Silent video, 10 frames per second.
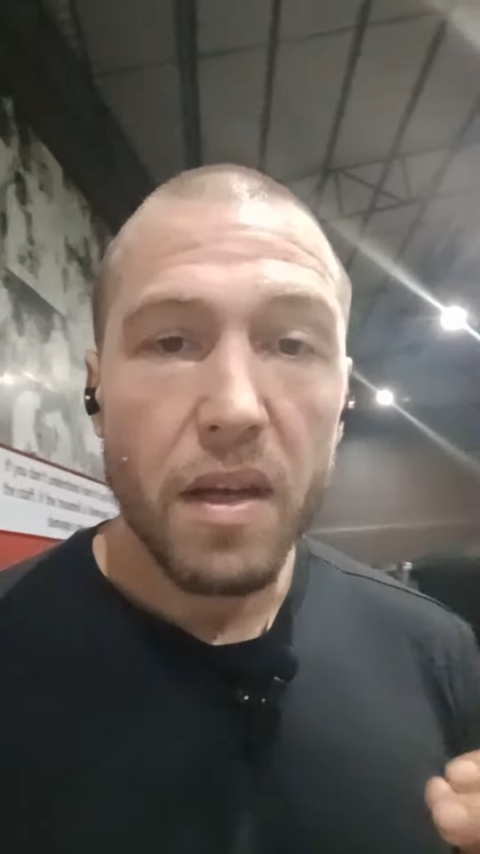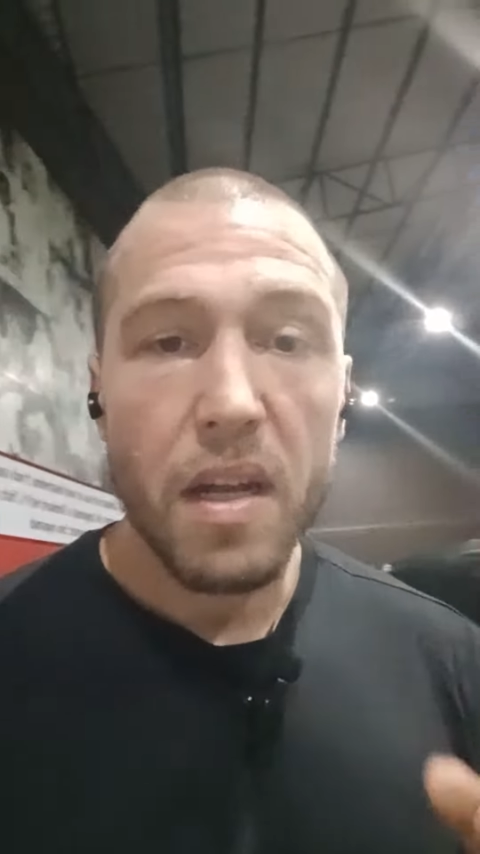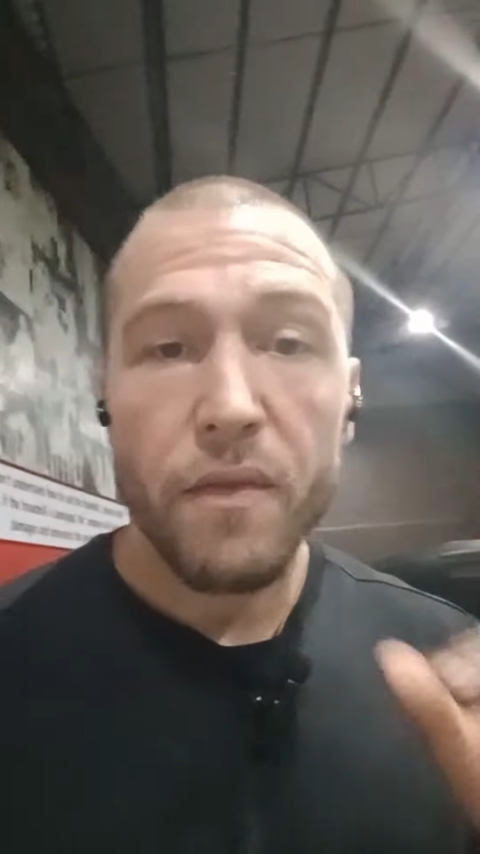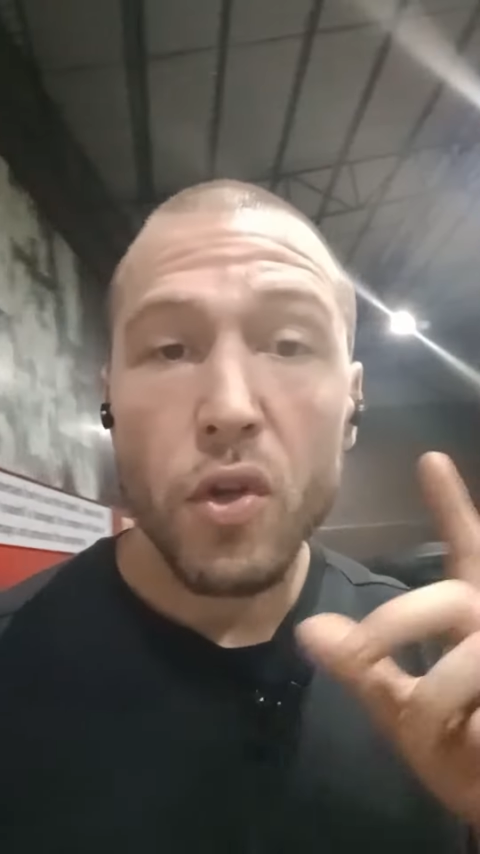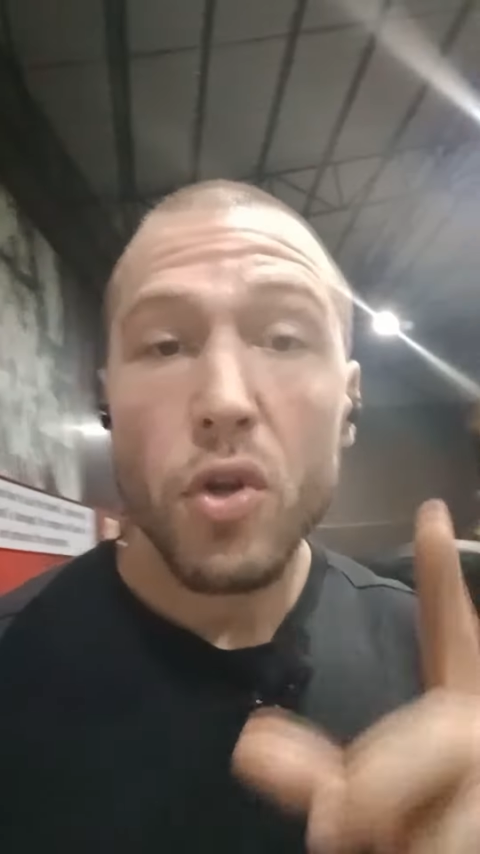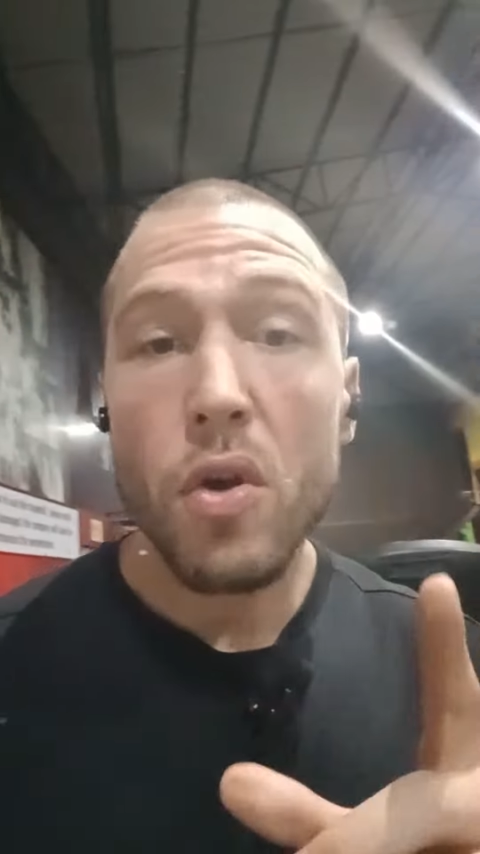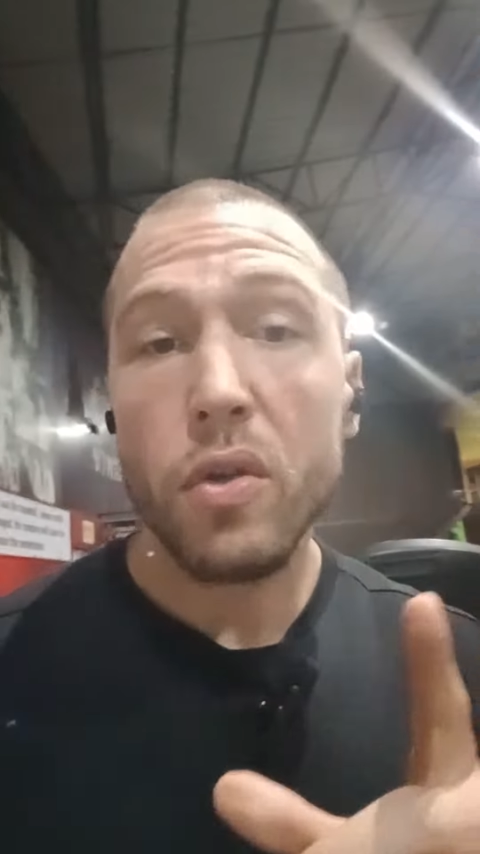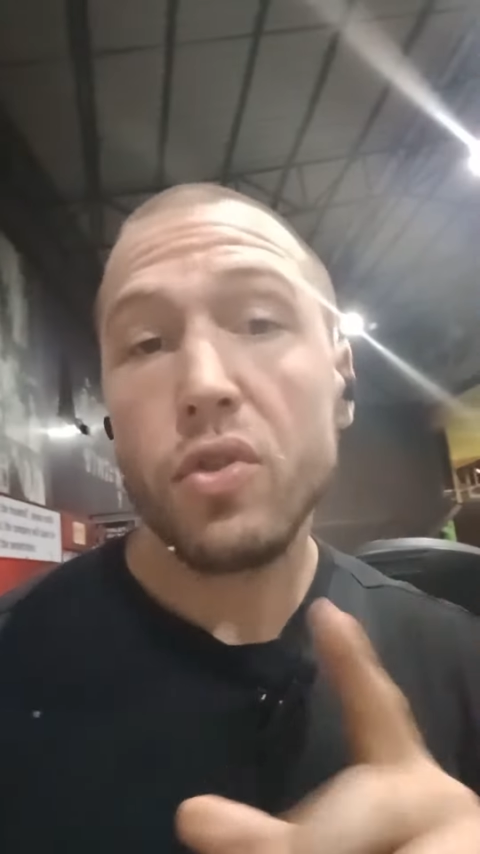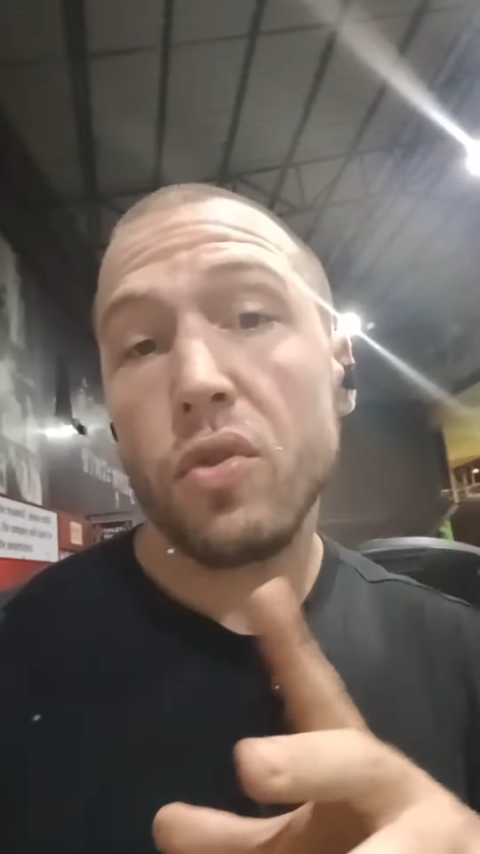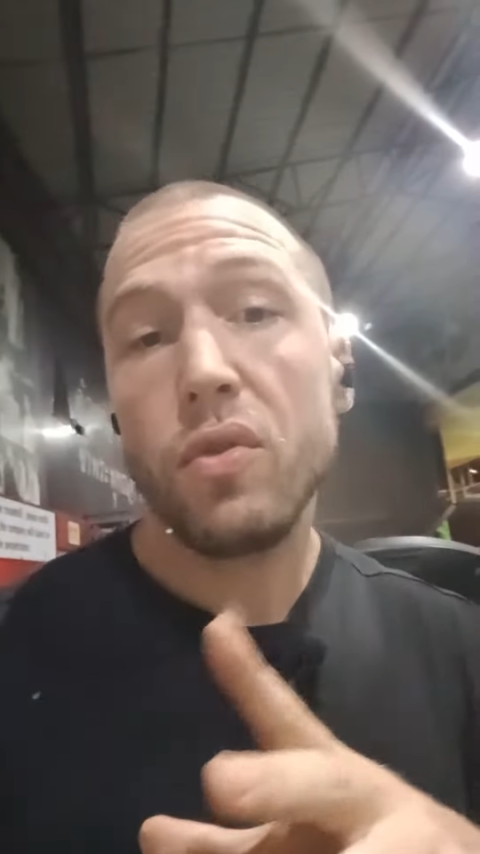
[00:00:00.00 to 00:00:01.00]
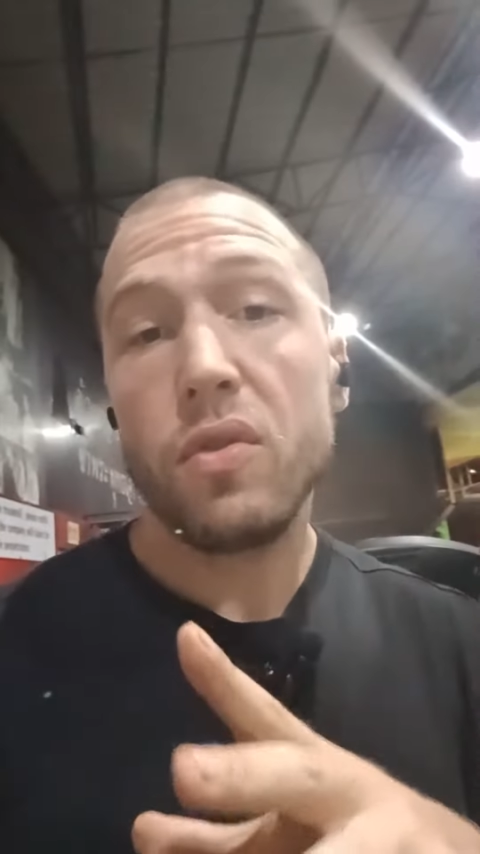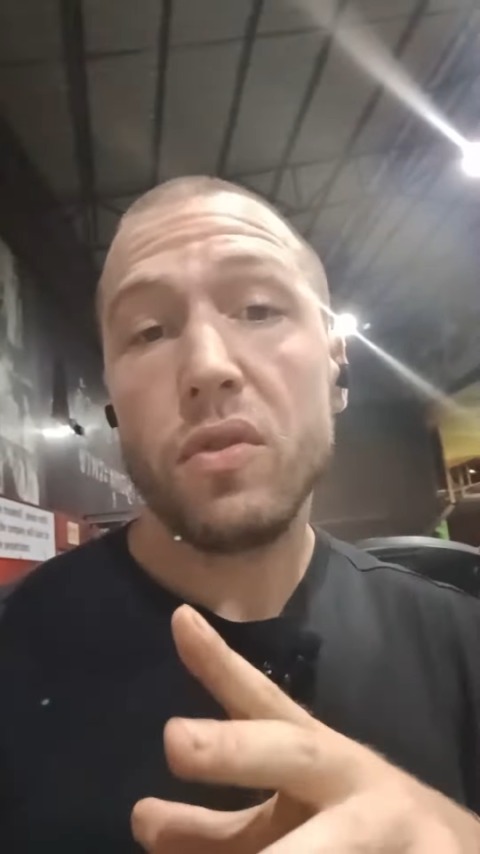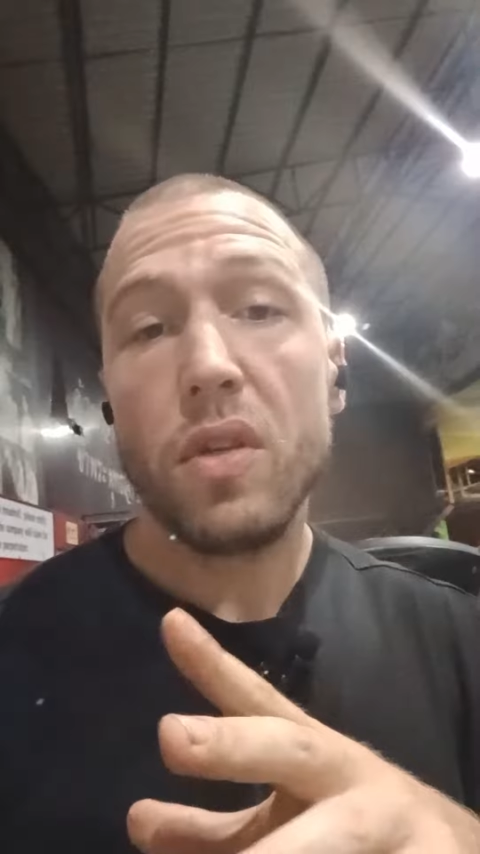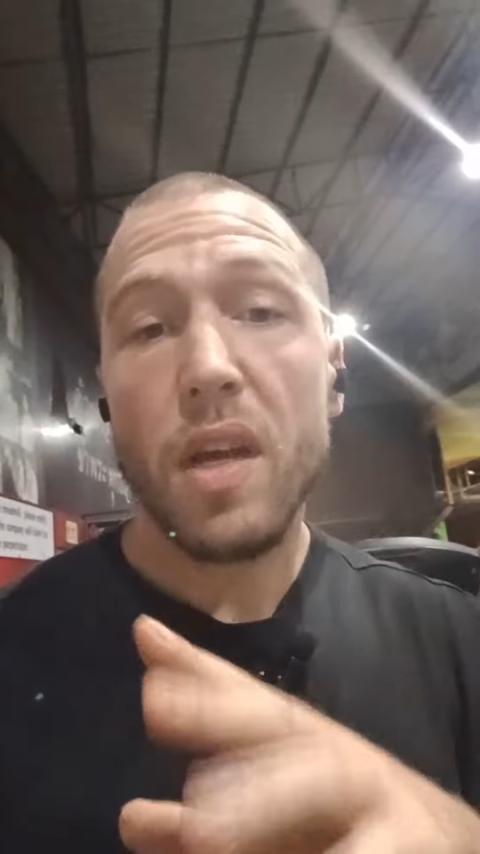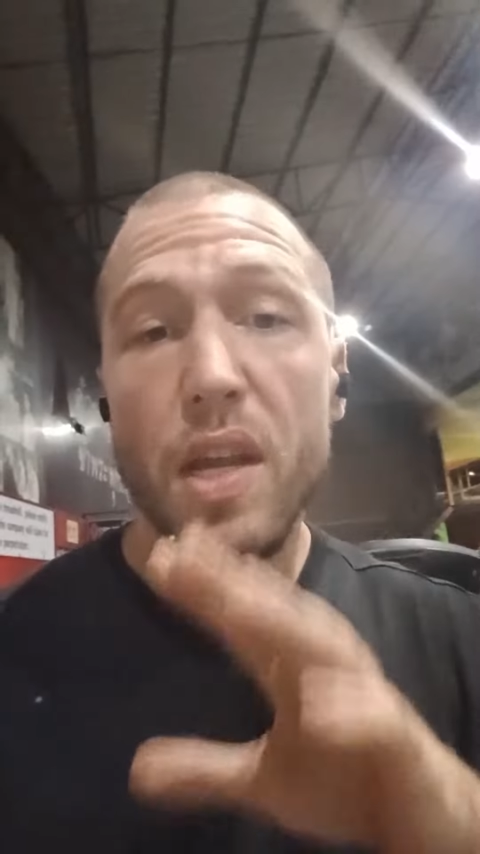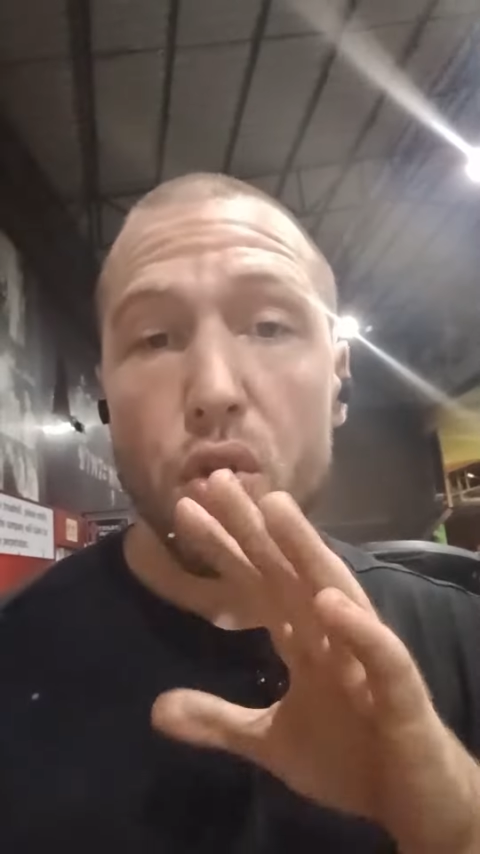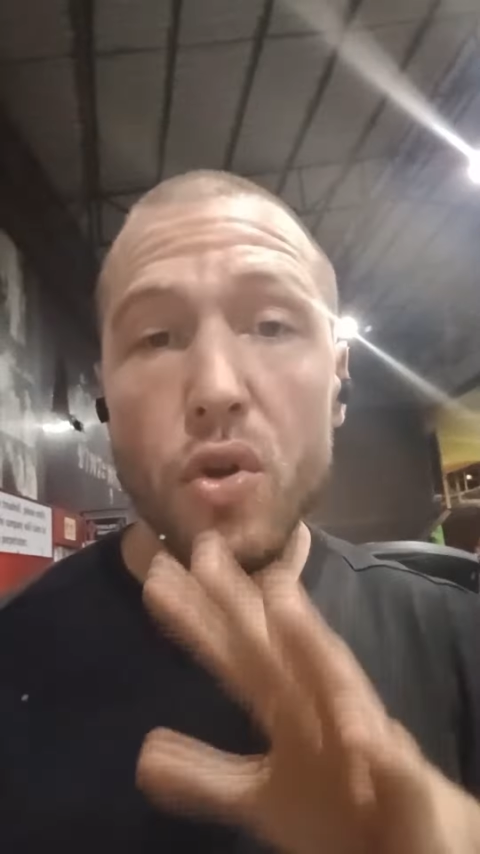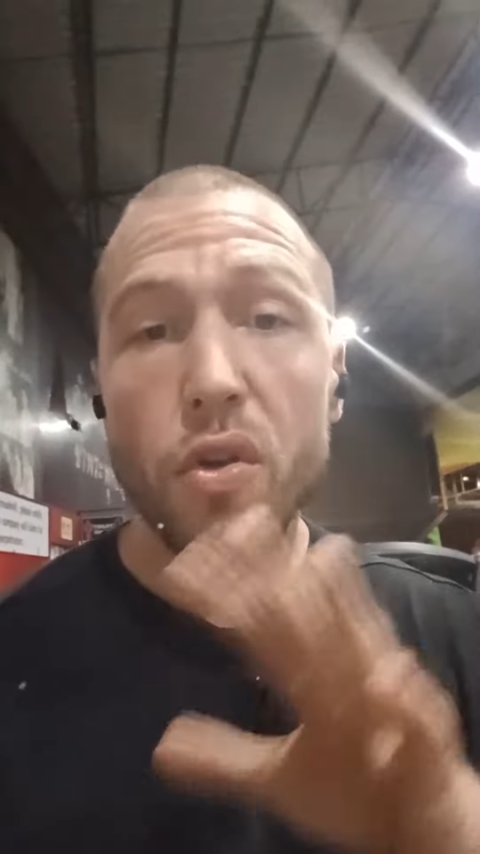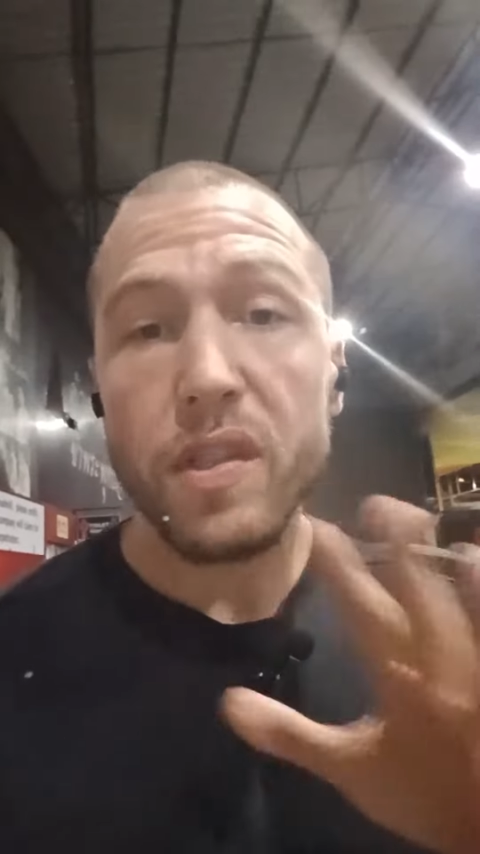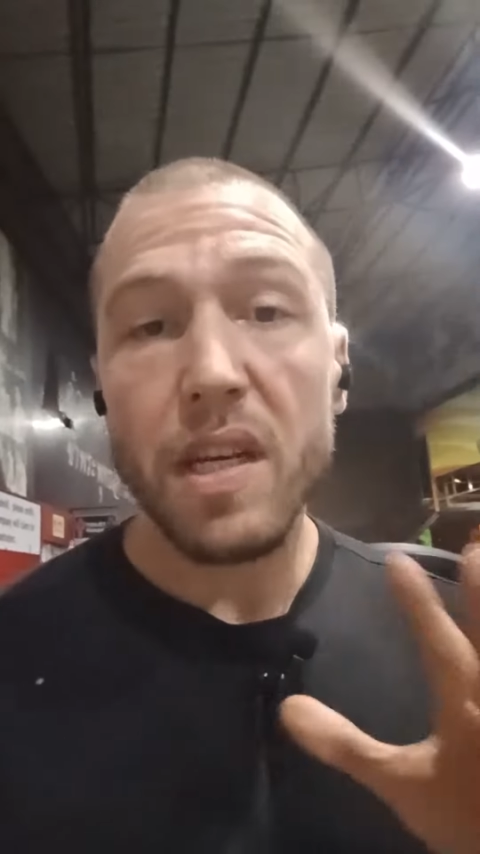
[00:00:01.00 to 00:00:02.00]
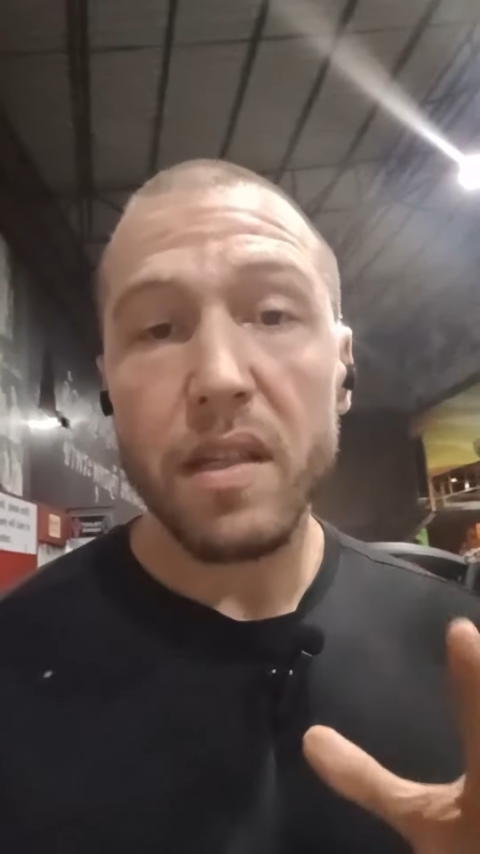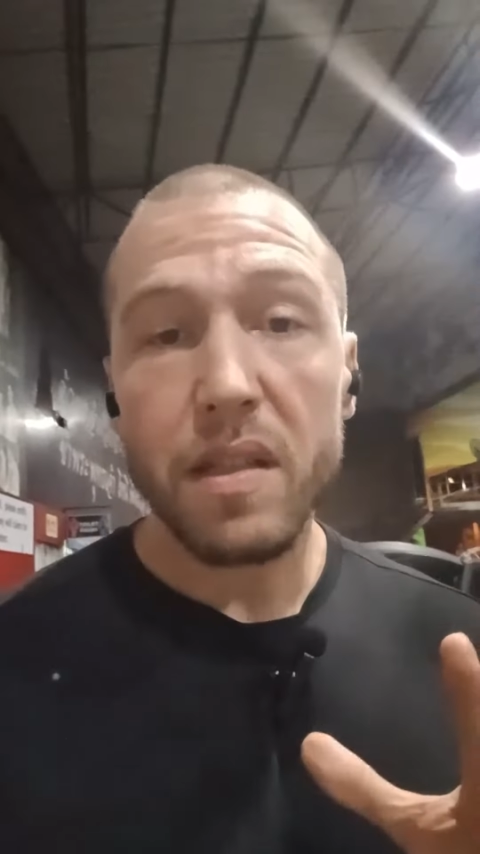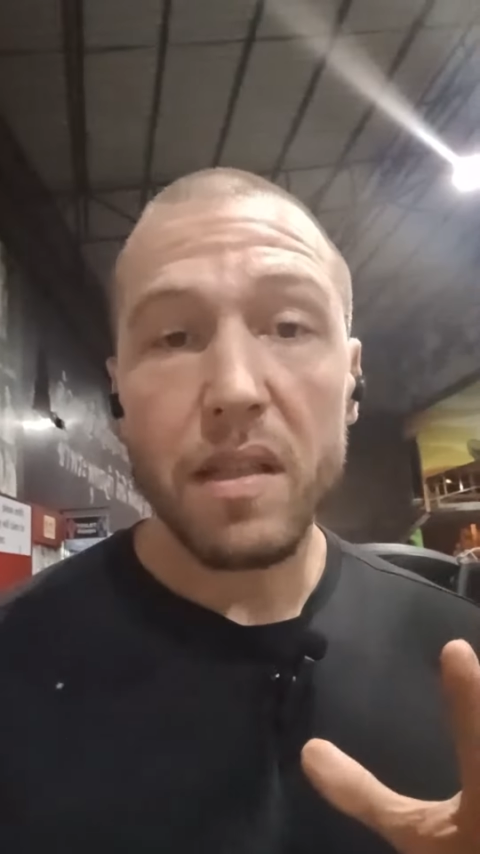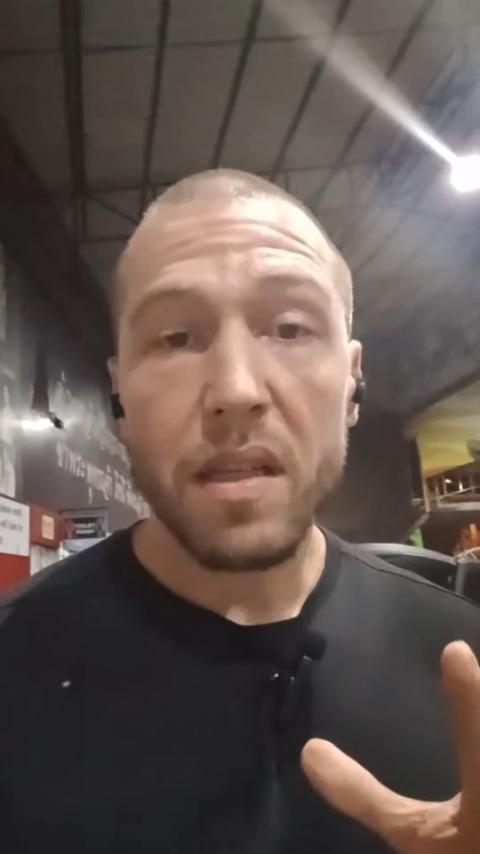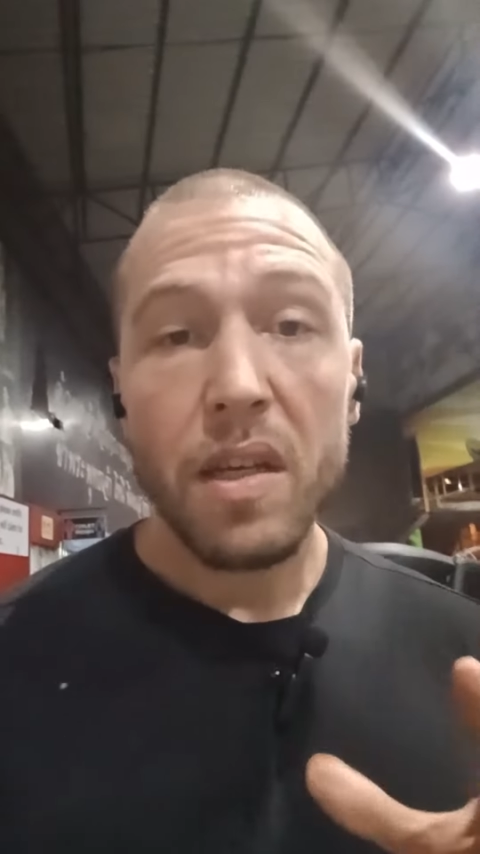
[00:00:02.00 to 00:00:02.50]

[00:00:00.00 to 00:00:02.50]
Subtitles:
and if you're not on juice and you're not on TRT,